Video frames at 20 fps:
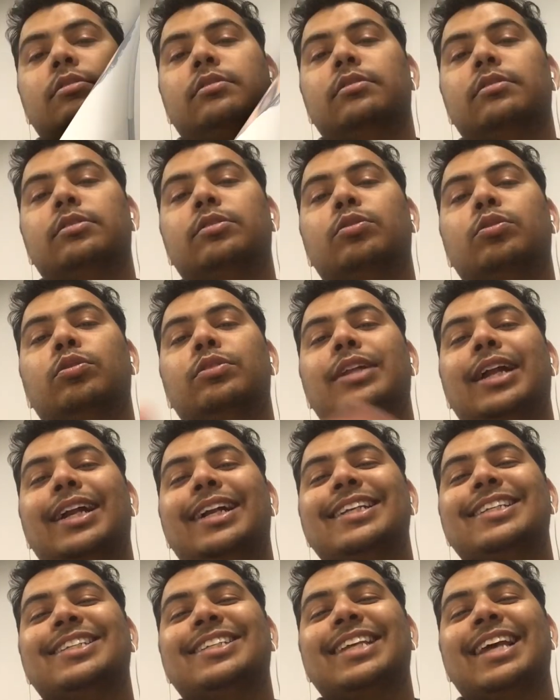So that
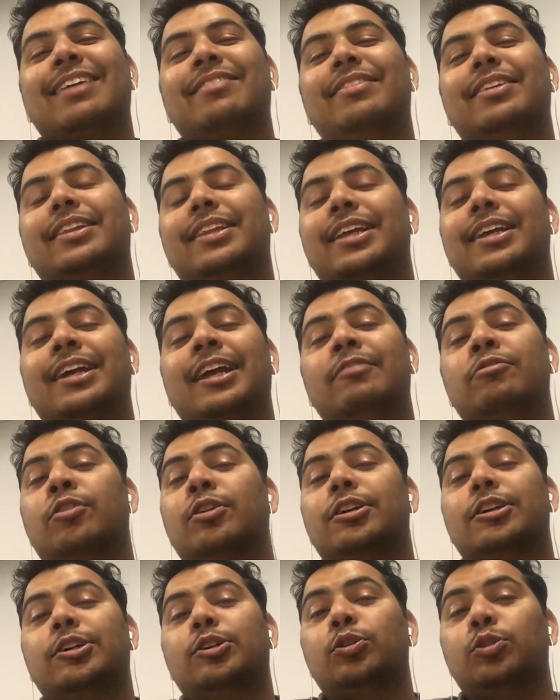is everything I
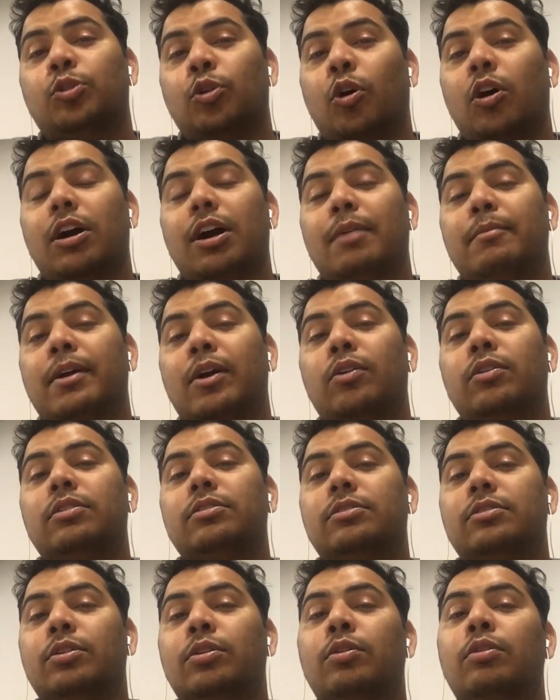wanted to talk about.
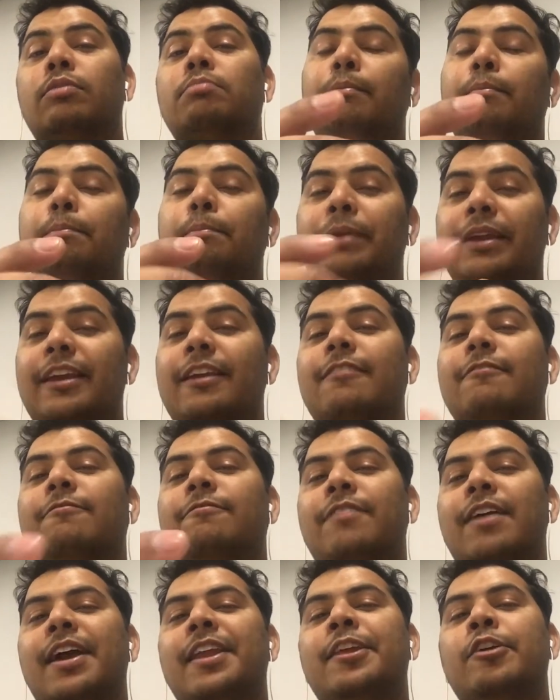So be
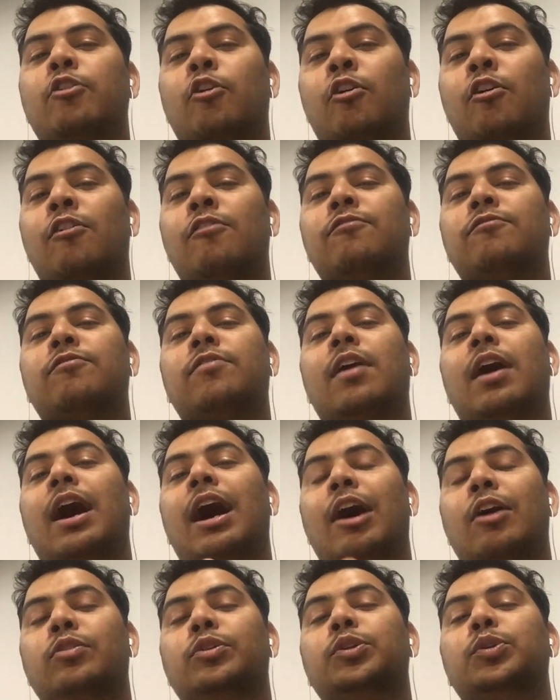wary of
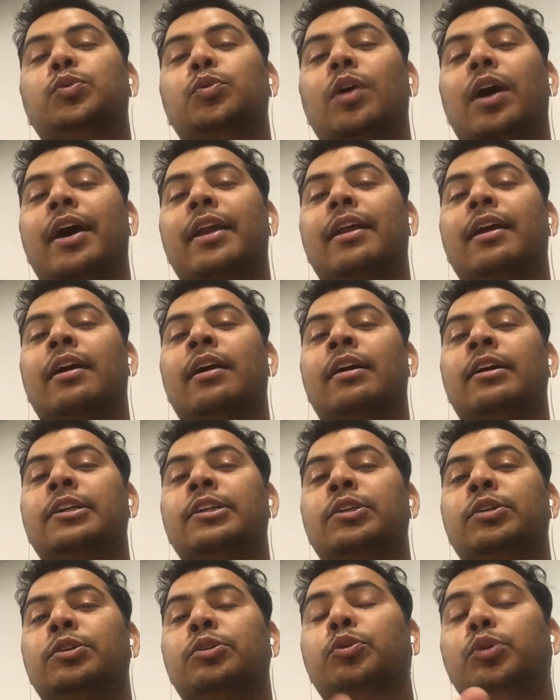how you are
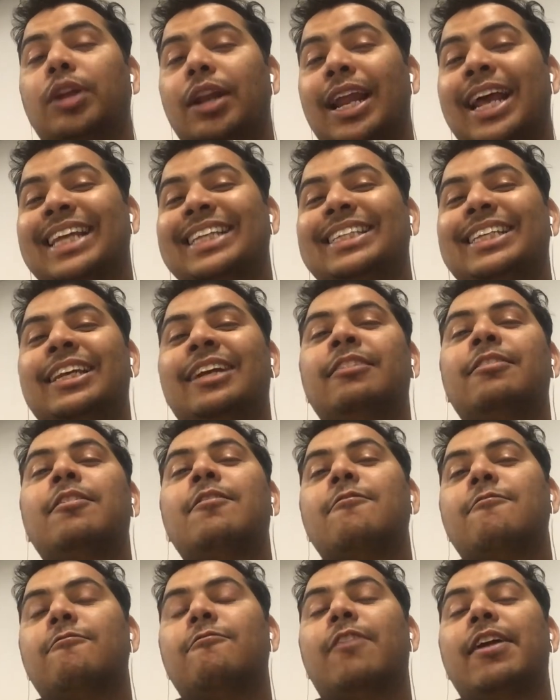utilizing
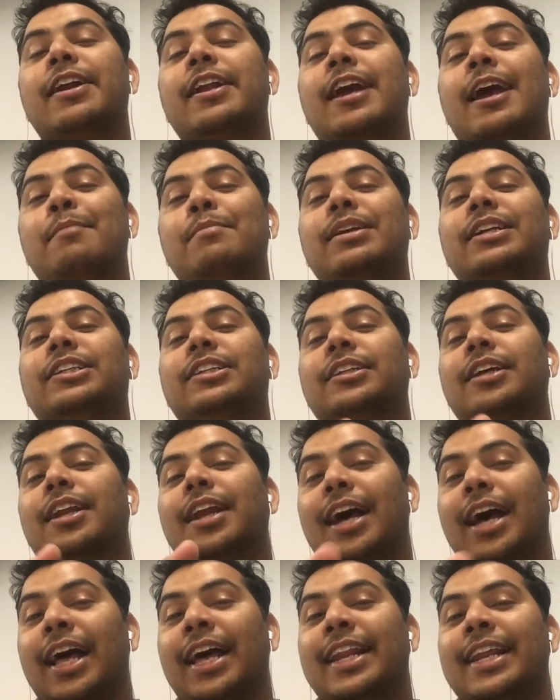one-dimensional
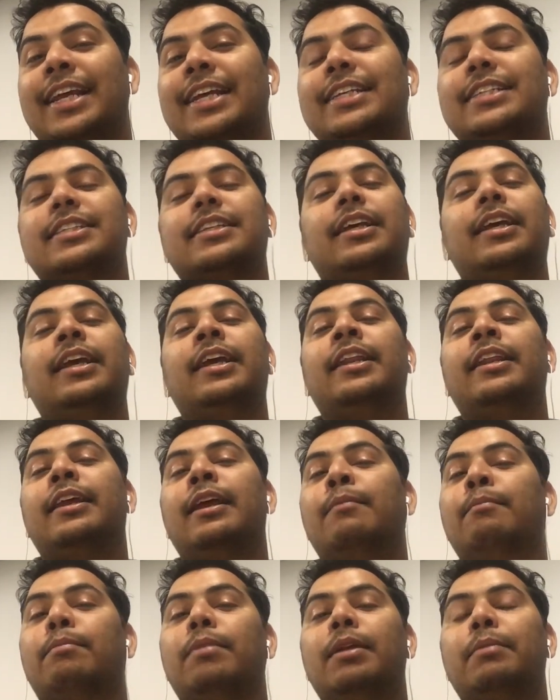arrays in
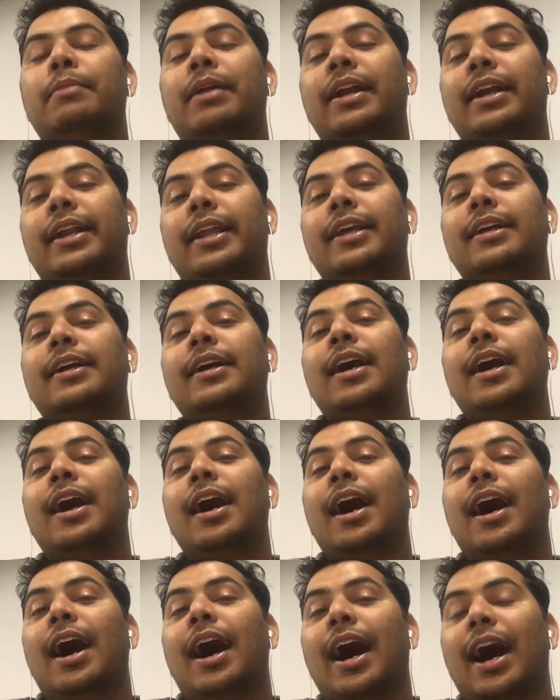implementing
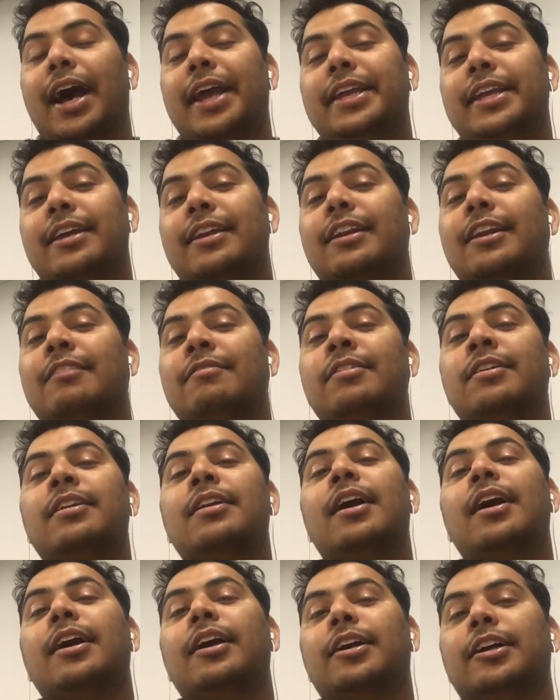higher level
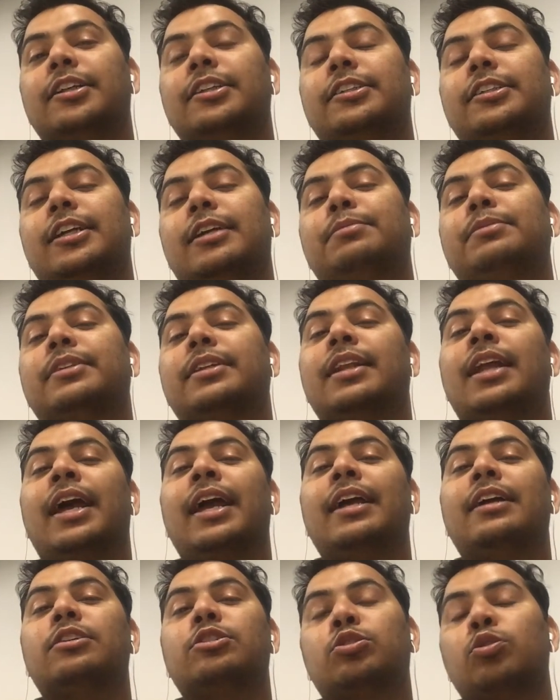concepts
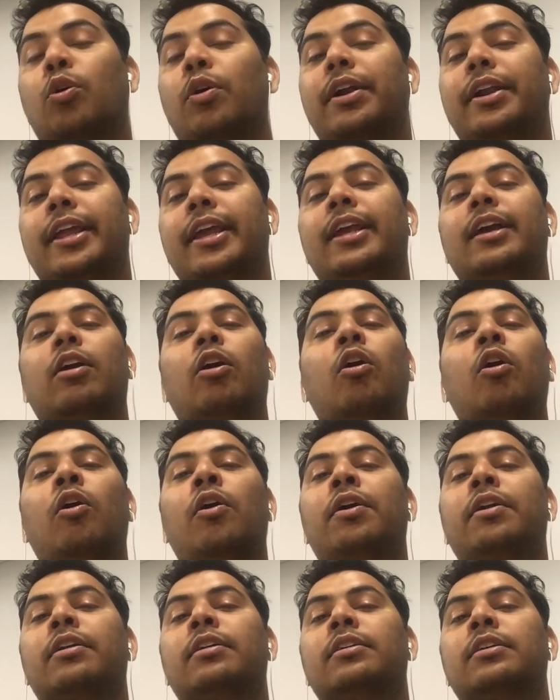like sorting
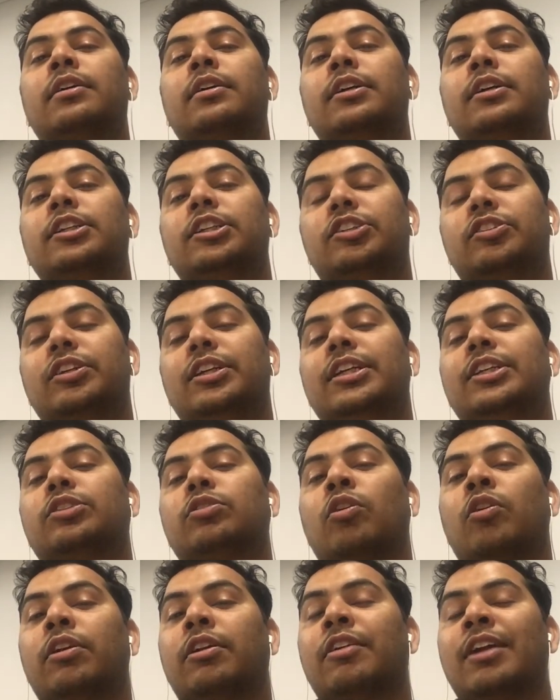or trees
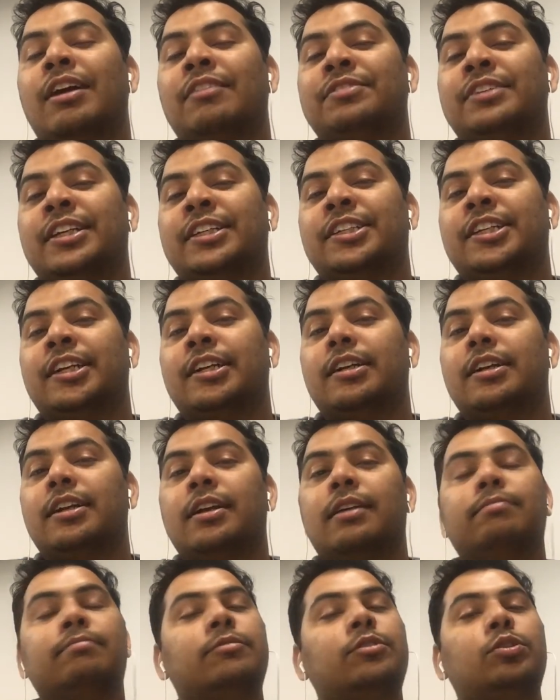or graphs,
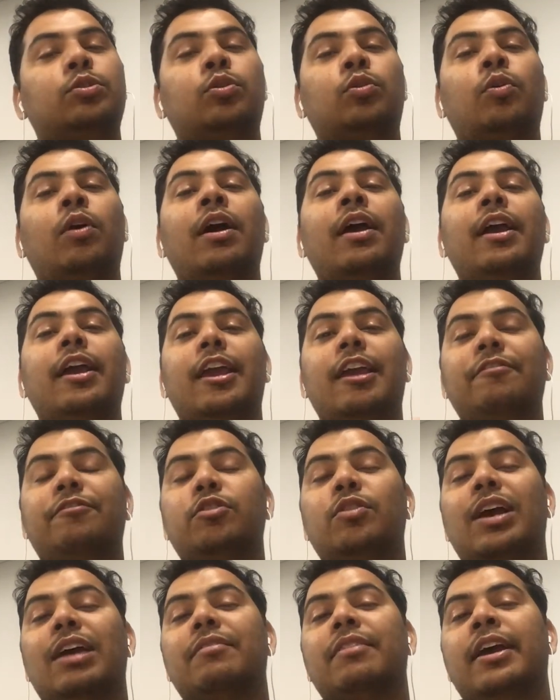etc. So if you
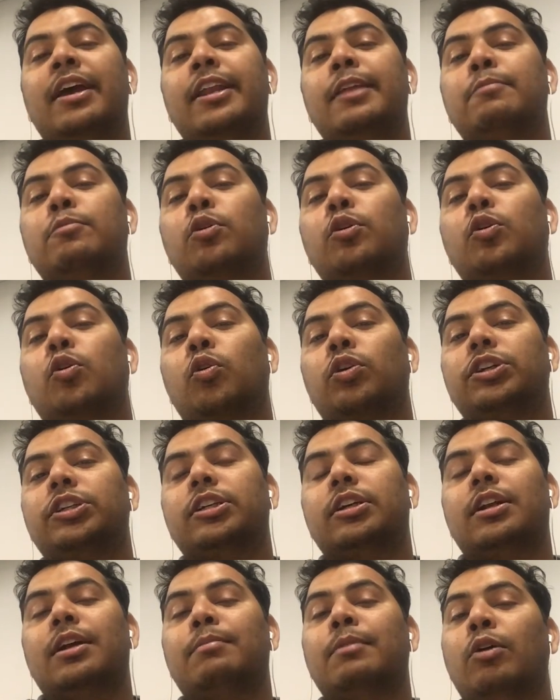have any more
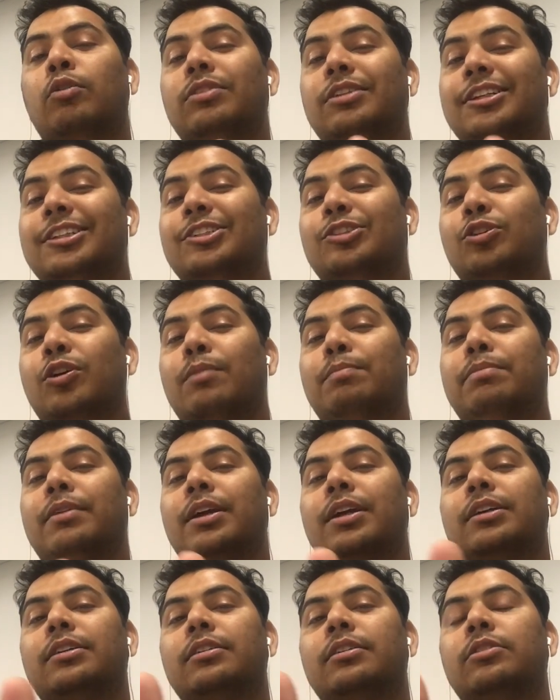question about this
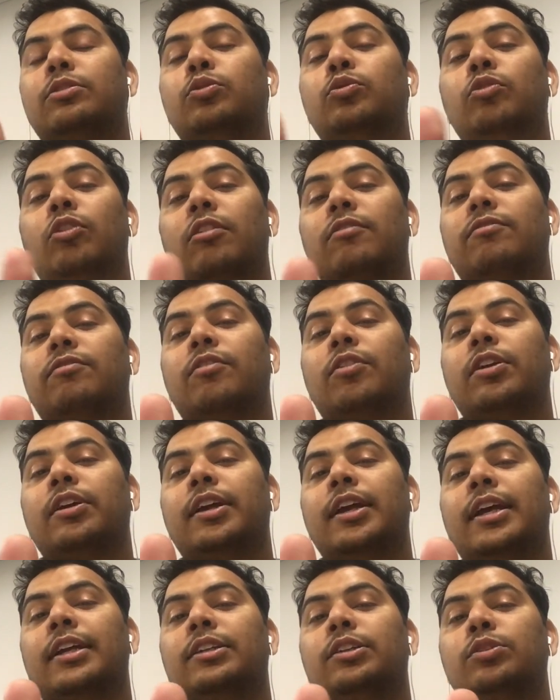topic, do not
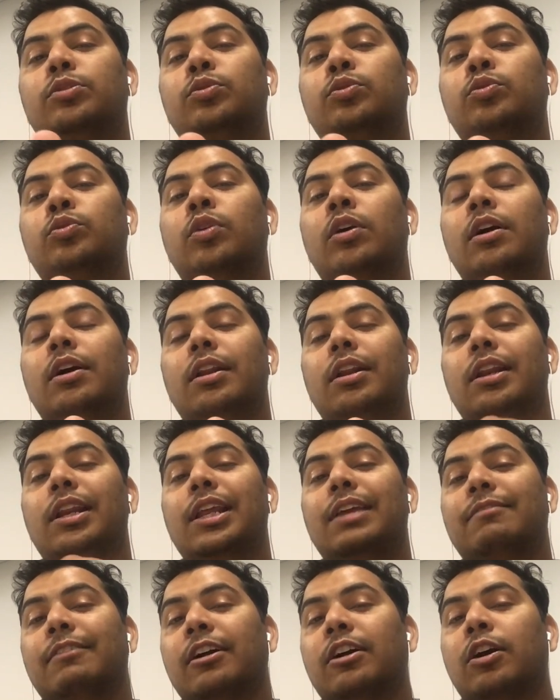forget to
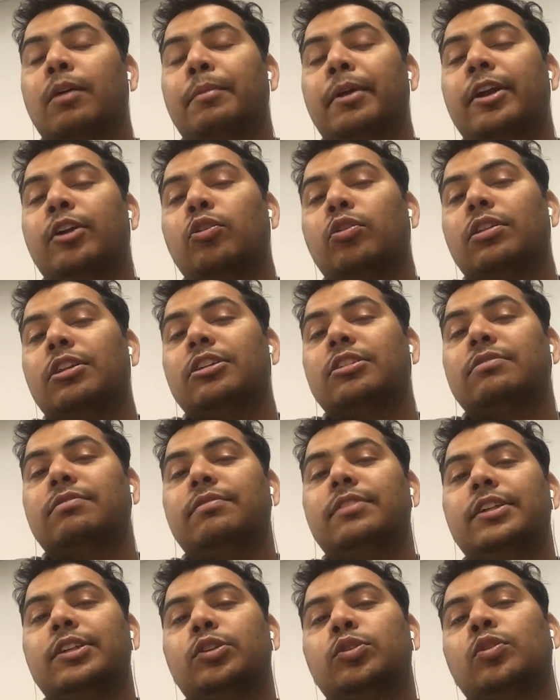leave a comment on this
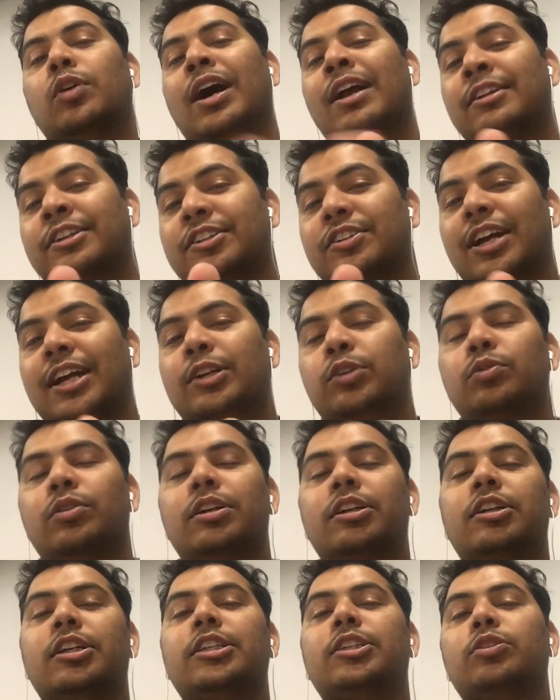video. I'll try to
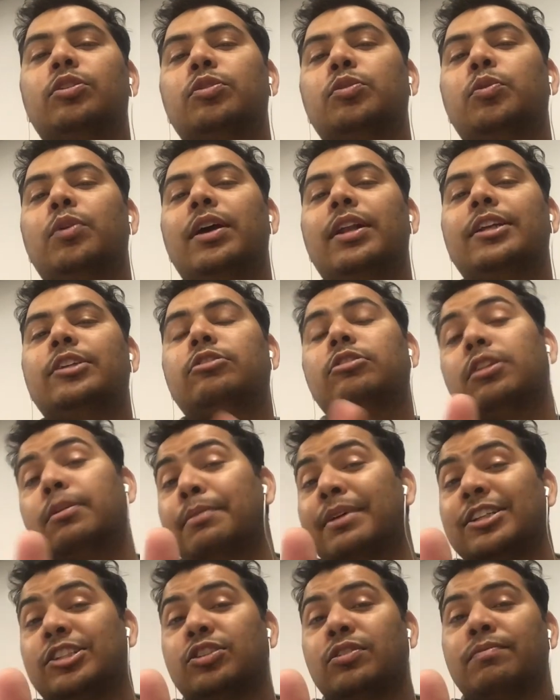address your queries to the
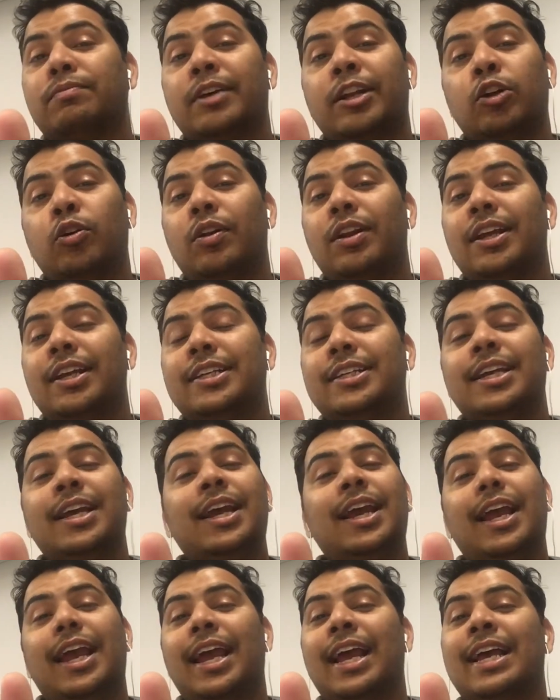best of my knowledge,
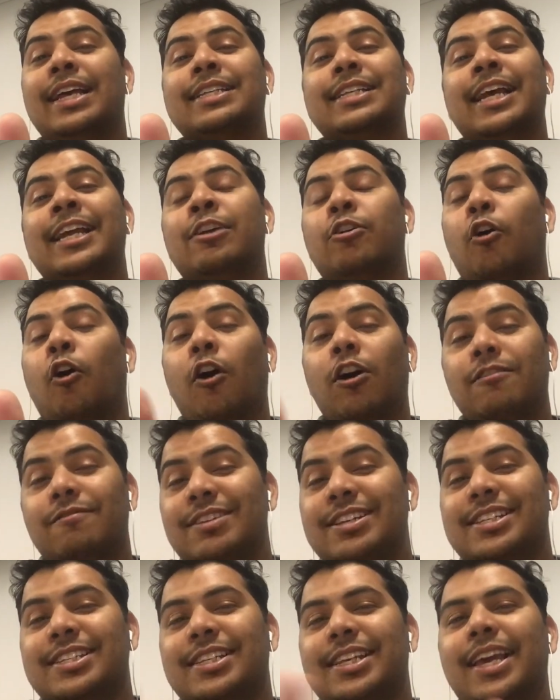as I
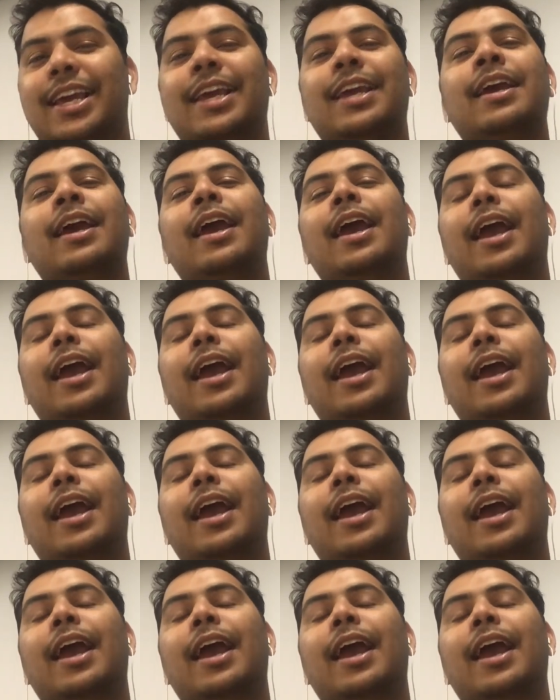always say.